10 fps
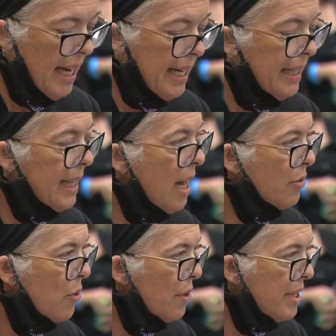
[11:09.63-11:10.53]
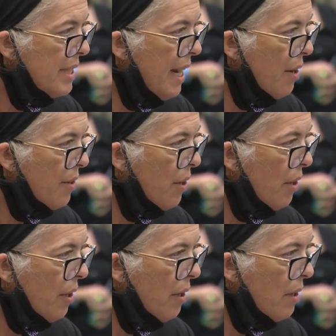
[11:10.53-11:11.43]
Any loud noise scared
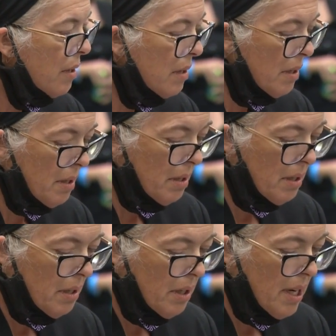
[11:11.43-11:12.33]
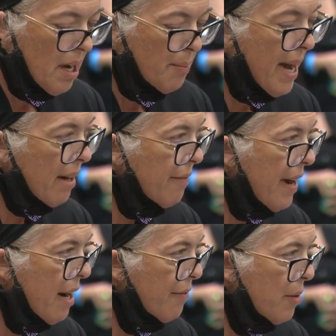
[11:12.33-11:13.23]
her a
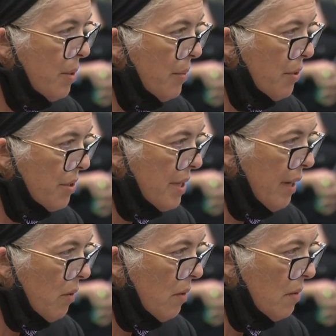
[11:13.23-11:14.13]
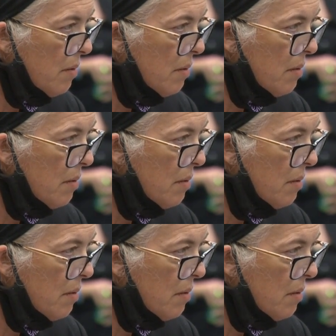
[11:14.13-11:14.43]
backfire from a motorcycle,